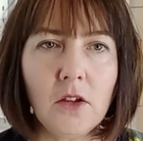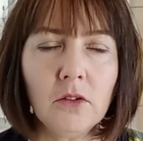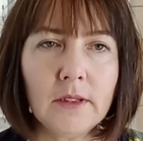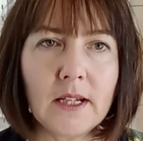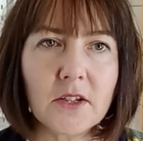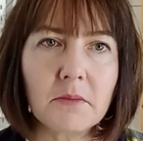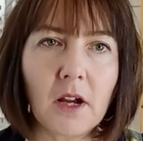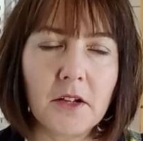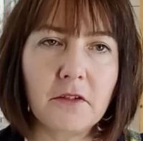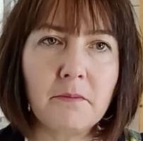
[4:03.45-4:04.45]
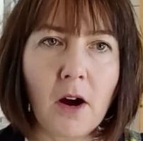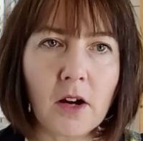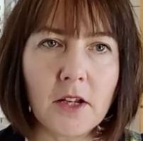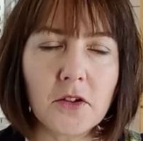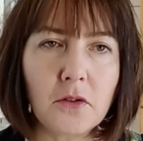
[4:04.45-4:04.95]
You'll need some kind of
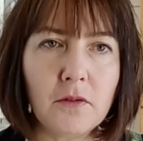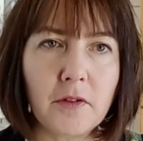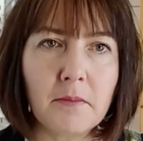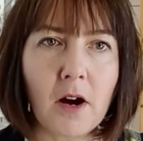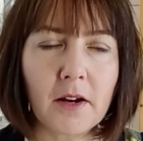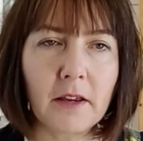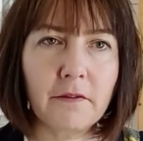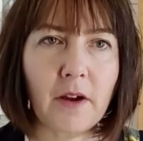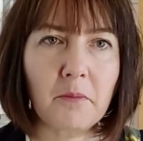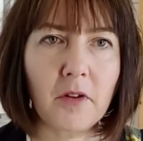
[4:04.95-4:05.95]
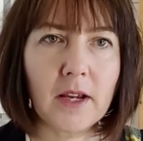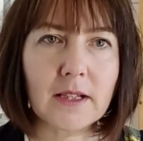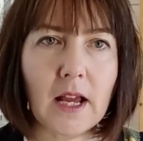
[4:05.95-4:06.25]
marking tool for marking fabrics,